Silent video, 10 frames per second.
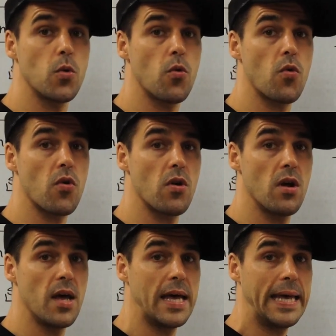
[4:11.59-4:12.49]

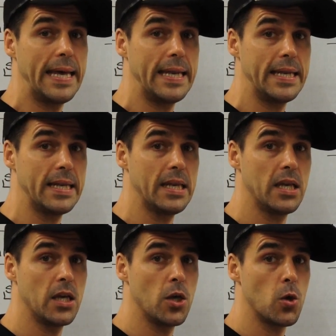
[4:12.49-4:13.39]
In,
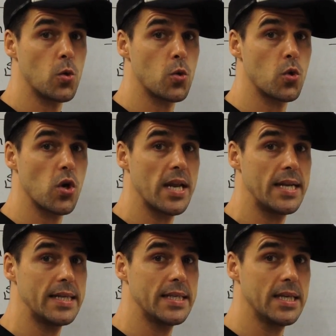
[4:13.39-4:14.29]

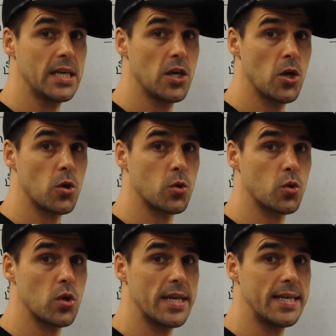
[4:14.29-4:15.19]
rin,
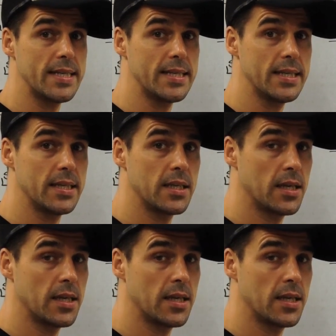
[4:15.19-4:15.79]
rin,